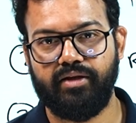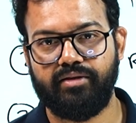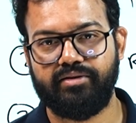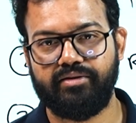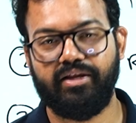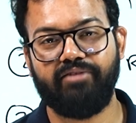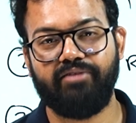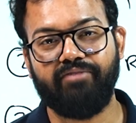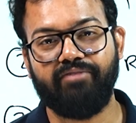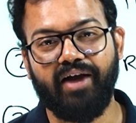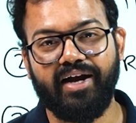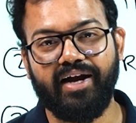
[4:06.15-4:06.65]

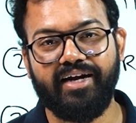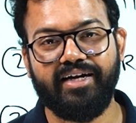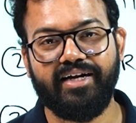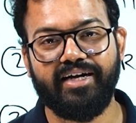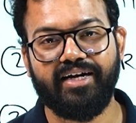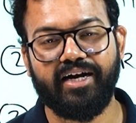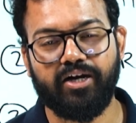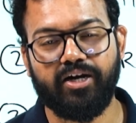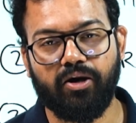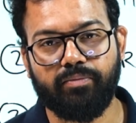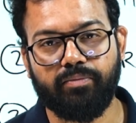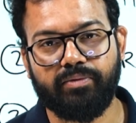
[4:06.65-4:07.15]
Then why
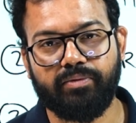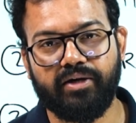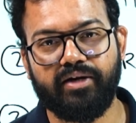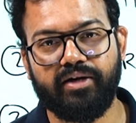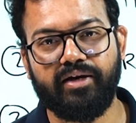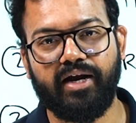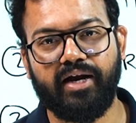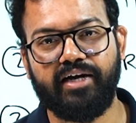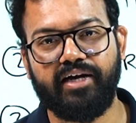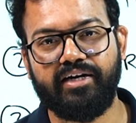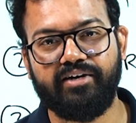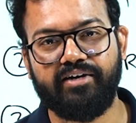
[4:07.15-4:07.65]
India adopted
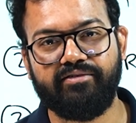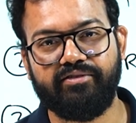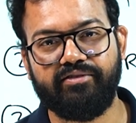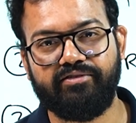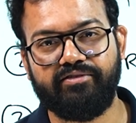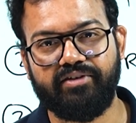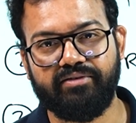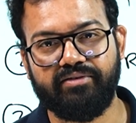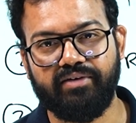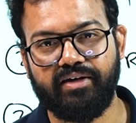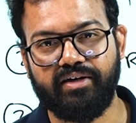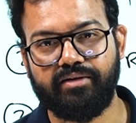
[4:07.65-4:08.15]
in
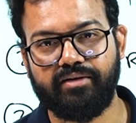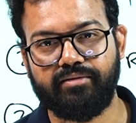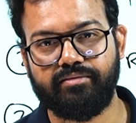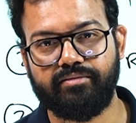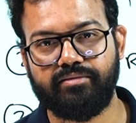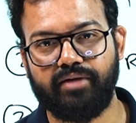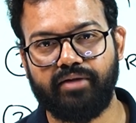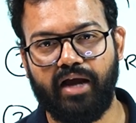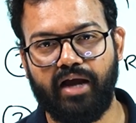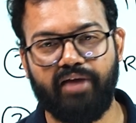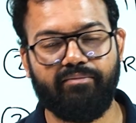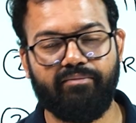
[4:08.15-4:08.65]
1951?
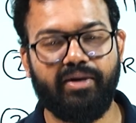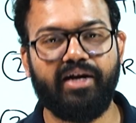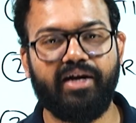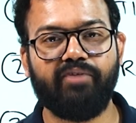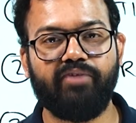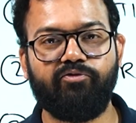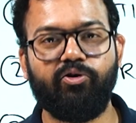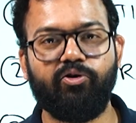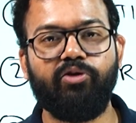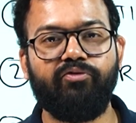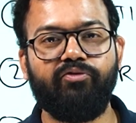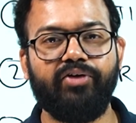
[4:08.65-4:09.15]
I made a
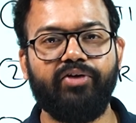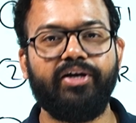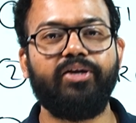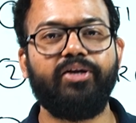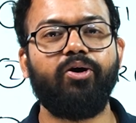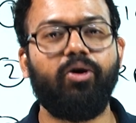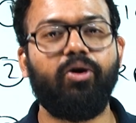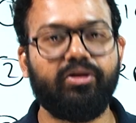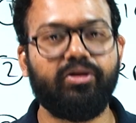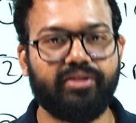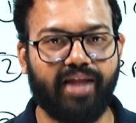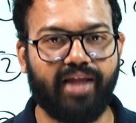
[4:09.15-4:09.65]
full
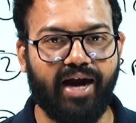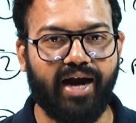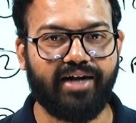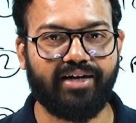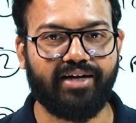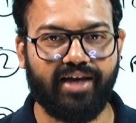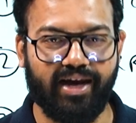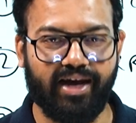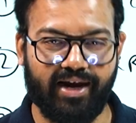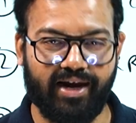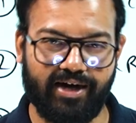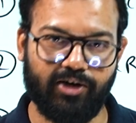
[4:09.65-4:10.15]
video on that
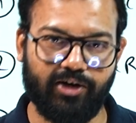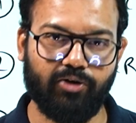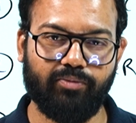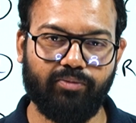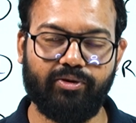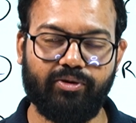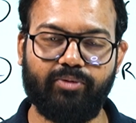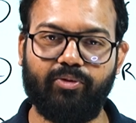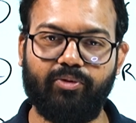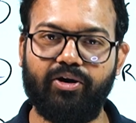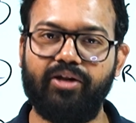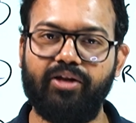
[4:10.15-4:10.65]

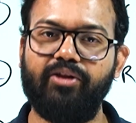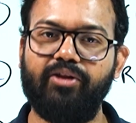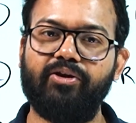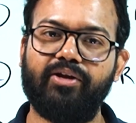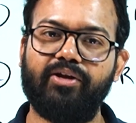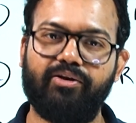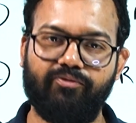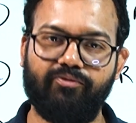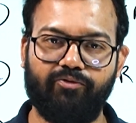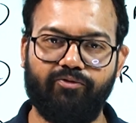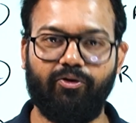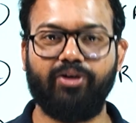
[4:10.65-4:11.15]
Harrod-Domar model. You
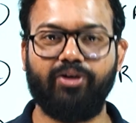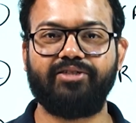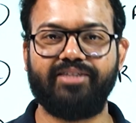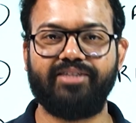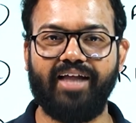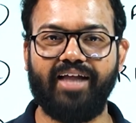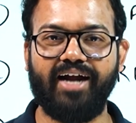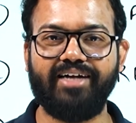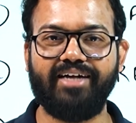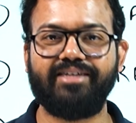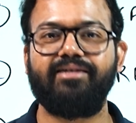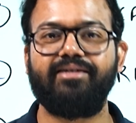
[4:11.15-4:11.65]
can watch
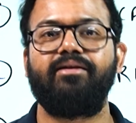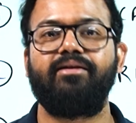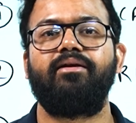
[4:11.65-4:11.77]
that.